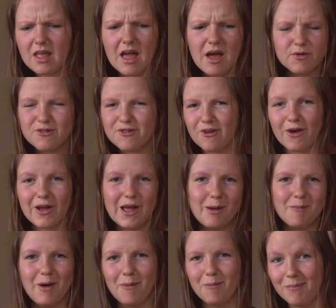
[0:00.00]
I was talking
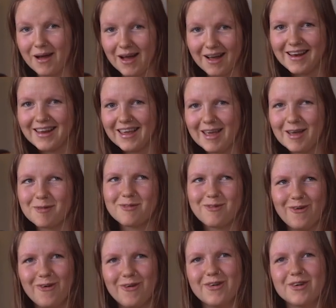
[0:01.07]
about Bali of
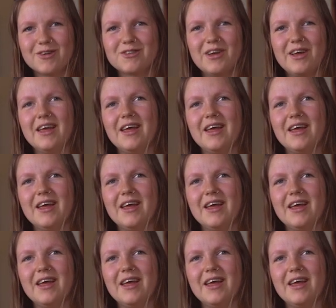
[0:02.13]
course